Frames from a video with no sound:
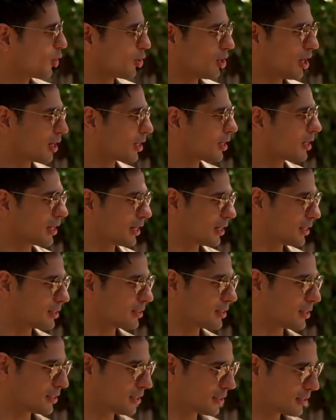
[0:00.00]
your younger days,
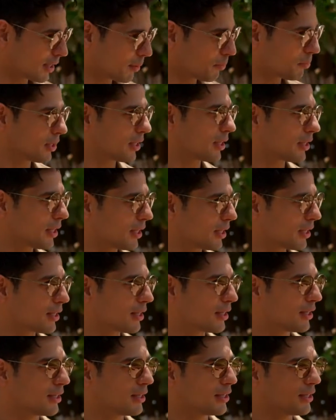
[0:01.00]
is it something that
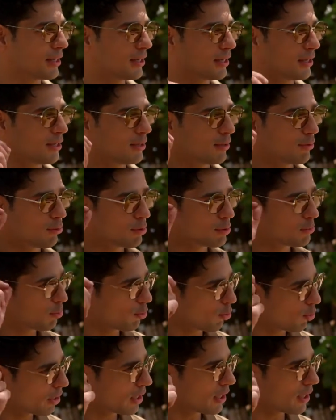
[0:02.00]
was
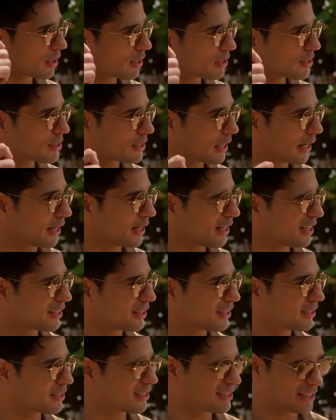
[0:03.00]
brewing inside
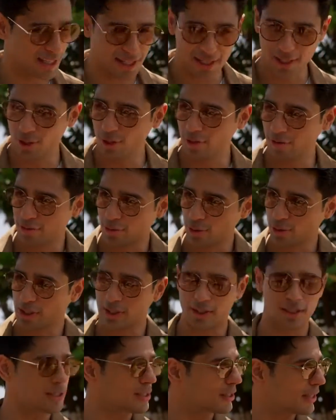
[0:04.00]
the seed of
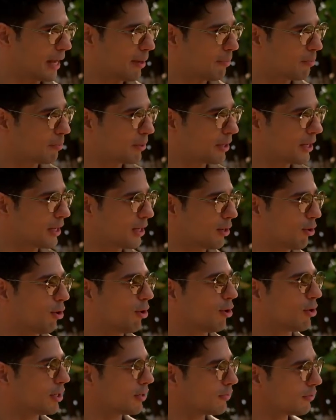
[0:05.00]
doing this campaign
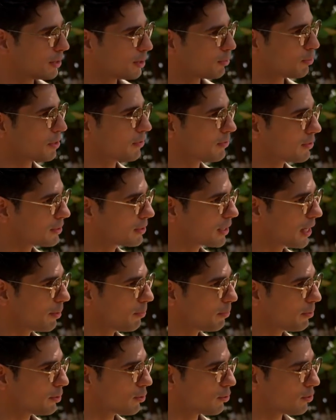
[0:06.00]
or even the previous
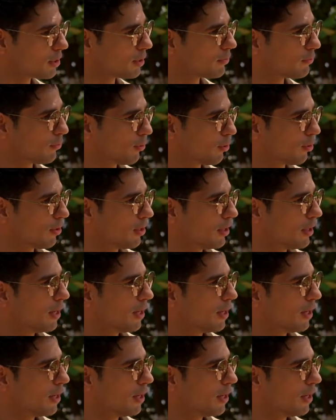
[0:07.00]
campaign you did for,